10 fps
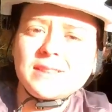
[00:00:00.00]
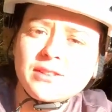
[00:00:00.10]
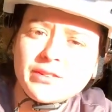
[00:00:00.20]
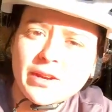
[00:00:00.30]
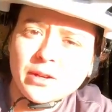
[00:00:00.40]

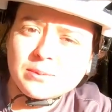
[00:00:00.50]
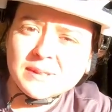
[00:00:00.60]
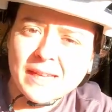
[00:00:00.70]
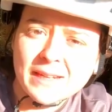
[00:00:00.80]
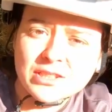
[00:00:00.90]
D3O
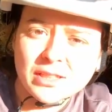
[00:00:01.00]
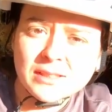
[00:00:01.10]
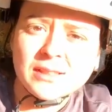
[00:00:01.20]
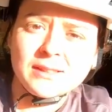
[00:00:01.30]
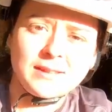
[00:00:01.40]

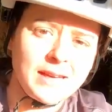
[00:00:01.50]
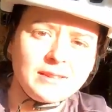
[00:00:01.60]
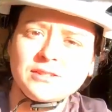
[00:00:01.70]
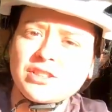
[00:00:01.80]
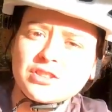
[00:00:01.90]
protection,
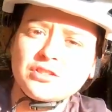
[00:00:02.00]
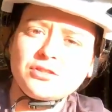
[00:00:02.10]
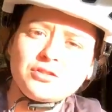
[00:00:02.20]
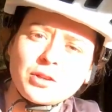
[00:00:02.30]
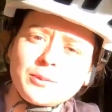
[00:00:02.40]
then just
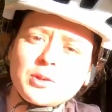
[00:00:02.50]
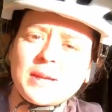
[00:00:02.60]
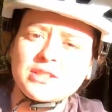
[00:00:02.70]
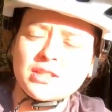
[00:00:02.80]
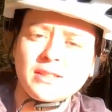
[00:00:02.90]
drop your
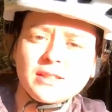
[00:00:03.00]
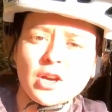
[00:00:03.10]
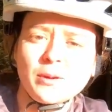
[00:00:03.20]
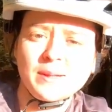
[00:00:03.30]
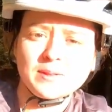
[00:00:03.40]
question in the
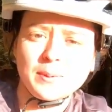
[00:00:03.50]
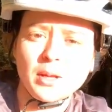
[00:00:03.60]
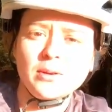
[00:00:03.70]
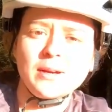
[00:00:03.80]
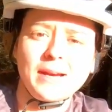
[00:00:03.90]
comments
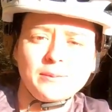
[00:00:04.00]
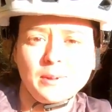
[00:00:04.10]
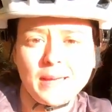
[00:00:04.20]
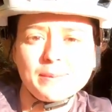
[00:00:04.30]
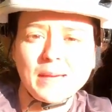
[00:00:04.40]
below and
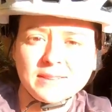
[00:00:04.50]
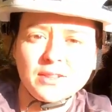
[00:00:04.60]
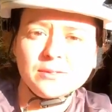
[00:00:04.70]
we'll get back to